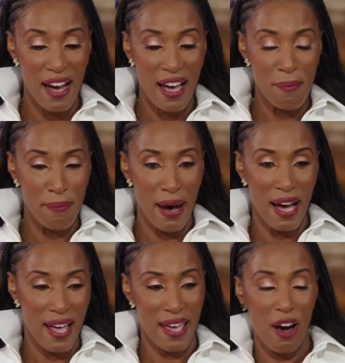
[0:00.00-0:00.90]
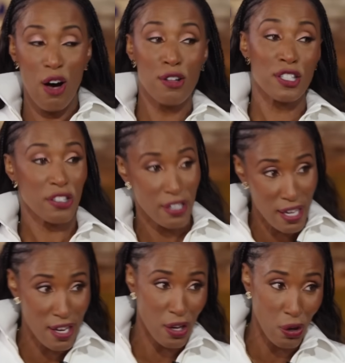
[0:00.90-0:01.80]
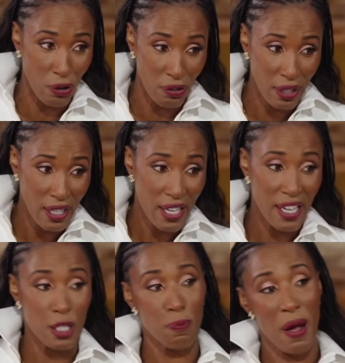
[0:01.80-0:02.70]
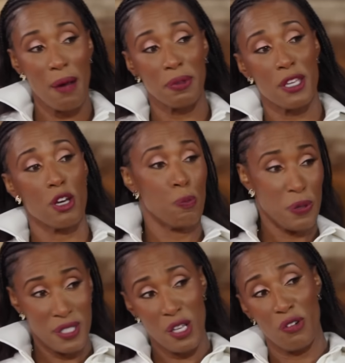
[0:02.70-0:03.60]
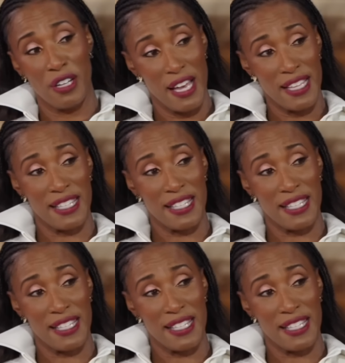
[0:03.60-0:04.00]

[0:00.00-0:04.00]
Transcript: my alter ego is probably your persona as,